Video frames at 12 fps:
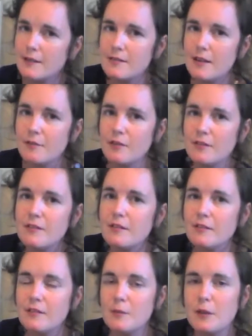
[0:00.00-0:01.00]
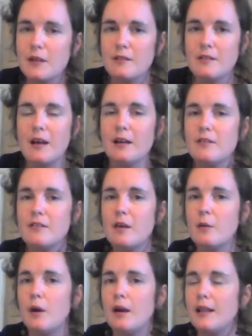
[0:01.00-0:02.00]
7s to be exact.
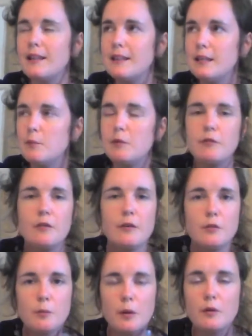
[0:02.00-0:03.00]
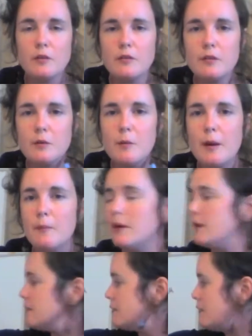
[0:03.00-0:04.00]
So I think before I've spoken to you about
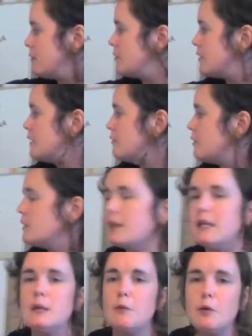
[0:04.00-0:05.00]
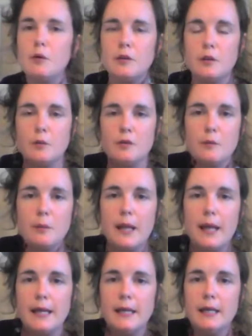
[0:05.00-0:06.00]
minor 7s, if on the keyboard you were to
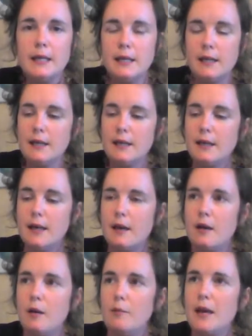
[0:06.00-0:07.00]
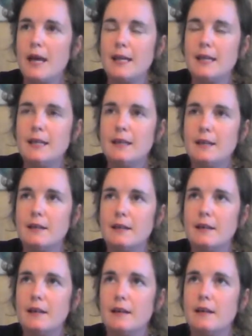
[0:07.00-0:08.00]
play A,
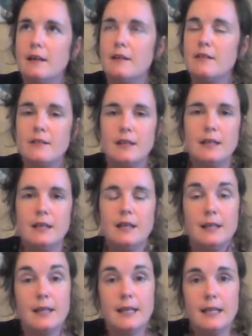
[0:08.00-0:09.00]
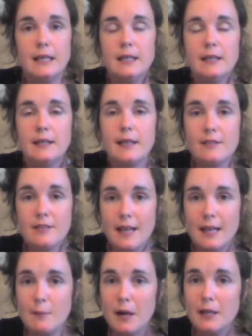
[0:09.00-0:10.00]
C and E, that's an
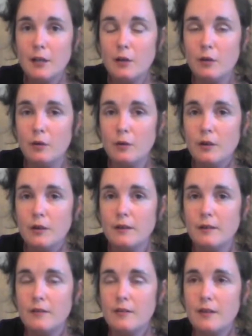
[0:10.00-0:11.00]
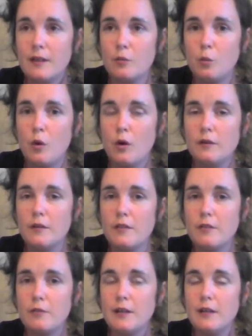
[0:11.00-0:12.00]
A minor chord. So that's 1,
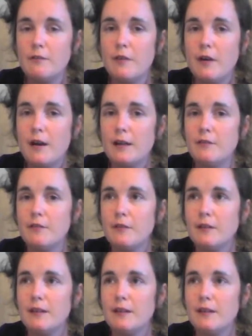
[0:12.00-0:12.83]
3, 5.